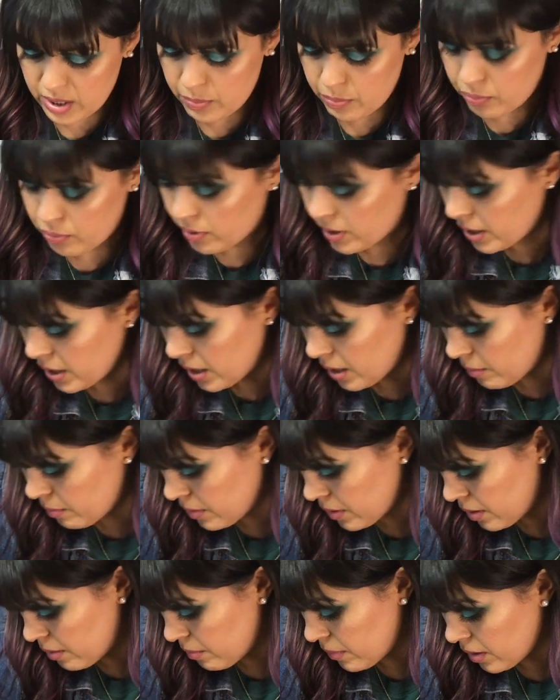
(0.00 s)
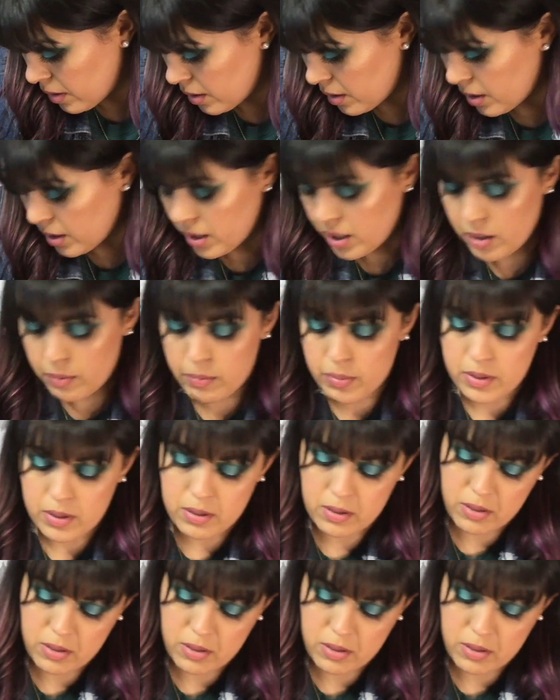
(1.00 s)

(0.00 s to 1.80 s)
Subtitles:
pretty, but I'm not gonna keep it.